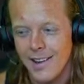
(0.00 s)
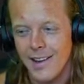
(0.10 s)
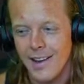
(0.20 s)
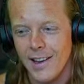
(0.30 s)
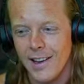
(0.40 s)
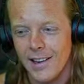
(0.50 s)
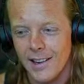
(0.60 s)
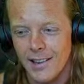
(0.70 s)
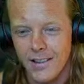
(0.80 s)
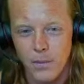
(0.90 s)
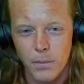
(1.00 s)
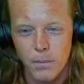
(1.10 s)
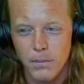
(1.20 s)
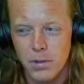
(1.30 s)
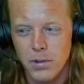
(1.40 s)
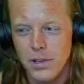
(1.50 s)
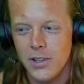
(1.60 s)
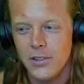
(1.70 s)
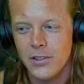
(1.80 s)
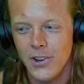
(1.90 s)
and
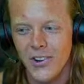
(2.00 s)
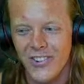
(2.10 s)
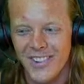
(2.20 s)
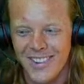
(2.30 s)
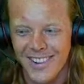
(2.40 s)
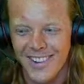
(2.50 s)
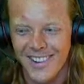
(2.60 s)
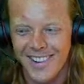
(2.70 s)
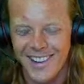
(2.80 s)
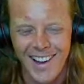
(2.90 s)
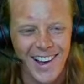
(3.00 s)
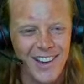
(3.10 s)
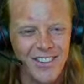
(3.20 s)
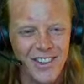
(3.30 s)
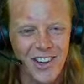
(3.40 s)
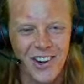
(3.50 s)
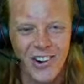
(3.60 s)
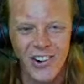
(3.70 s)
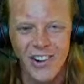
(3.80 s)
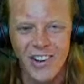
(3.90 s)
please don't like have
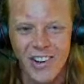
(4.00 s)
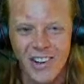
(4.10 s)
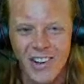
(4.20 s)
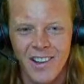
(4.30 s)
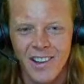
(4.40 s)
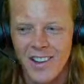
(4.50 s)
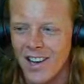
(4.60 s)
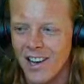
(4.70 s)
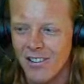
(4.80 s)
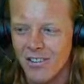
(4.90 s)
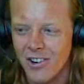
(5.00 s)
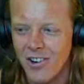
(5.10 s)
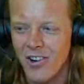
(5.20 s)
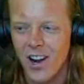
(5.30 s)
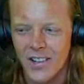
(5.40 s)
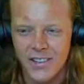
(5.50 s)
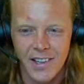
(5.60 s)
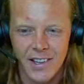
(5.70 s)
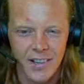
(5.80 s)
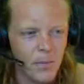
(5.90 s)
code kind of
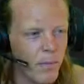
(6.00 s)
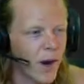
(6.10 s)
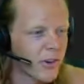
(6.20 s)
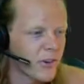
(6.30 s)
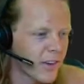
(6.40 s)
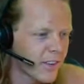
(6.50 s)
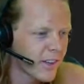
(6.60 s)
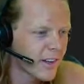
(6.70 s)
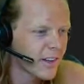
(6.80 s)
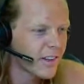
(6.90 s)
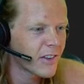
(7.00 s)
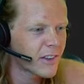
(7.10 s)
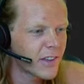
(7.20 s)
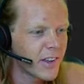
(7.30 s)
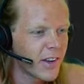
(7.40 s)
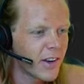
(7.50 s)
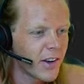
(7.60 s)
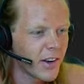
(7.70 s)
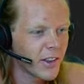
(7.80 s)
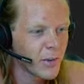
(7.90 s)
crossing boundaries. Like, you'll see that
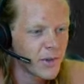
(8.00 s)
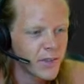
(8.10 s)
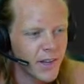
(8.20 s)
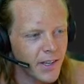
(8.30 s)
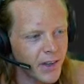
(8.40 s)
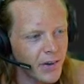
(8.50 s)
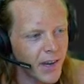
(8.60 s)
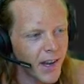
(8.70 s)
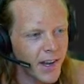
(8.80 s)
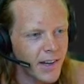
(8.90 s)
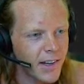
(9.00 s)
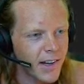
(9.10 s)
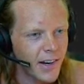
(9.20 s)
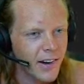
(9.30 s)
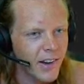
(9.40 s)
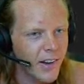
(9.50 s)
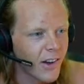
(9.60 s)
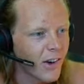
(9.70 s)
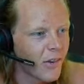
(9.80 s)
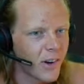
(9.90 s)
another mistake that we had in here
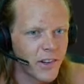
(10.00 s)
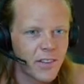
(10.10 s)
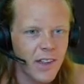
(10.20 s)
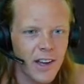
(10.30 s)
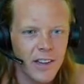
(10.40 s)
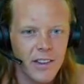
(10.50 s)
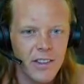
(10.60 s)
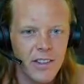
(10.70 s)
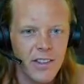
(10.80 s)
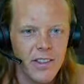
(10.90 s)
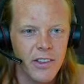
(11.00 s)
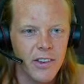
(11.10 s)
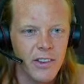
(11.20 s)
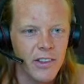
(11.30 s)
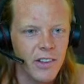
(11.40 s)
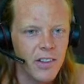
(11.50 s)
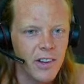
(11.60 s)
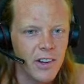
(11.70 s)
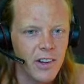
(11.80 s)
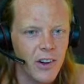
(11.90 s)
was that
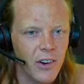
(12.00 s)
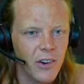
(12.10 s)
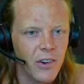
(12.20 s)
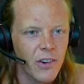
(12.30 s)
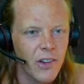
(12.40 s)
the code,